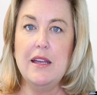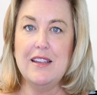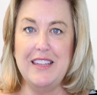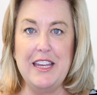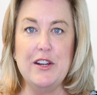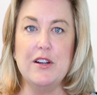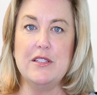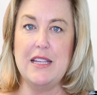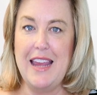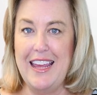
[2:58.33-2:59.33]

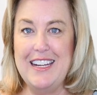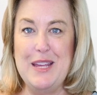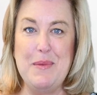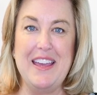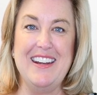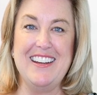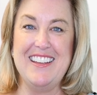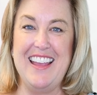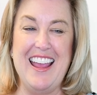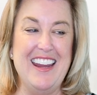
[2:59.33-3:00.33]
cleaners and
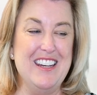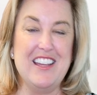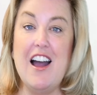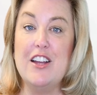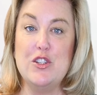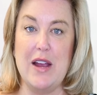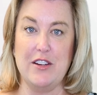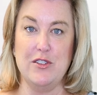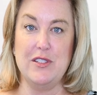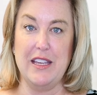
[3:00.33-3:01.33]
handyman and
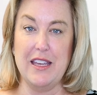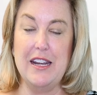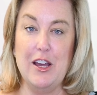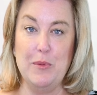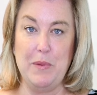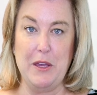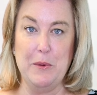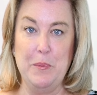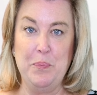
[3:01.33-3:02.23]
contractors that help you.